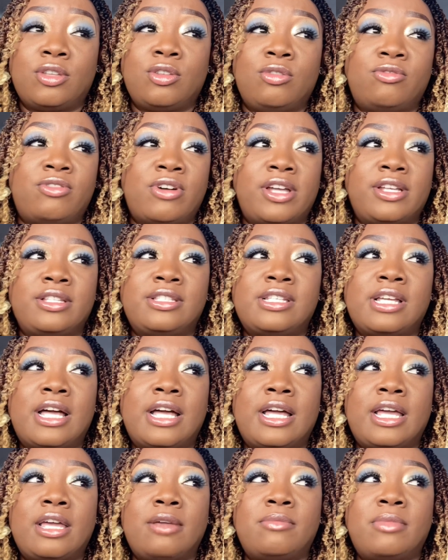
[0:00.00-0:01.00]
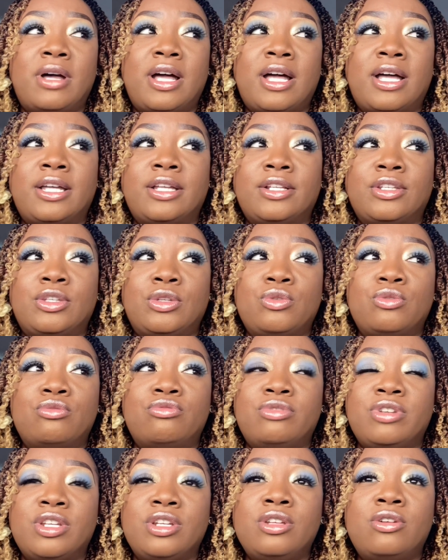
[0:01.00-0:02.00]
You find time and you
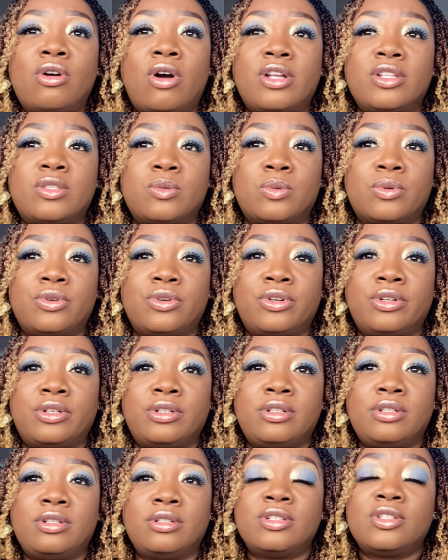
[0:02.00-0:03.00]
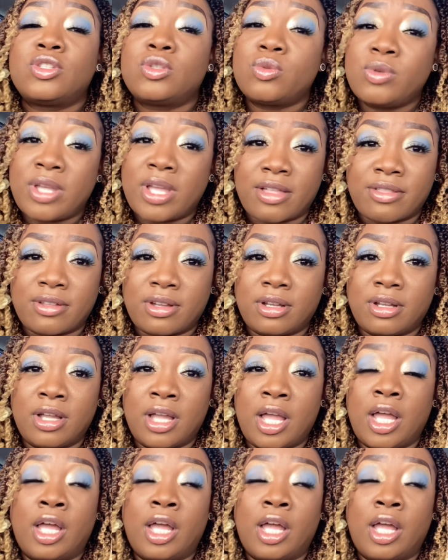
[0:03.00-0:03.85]
read God's word together.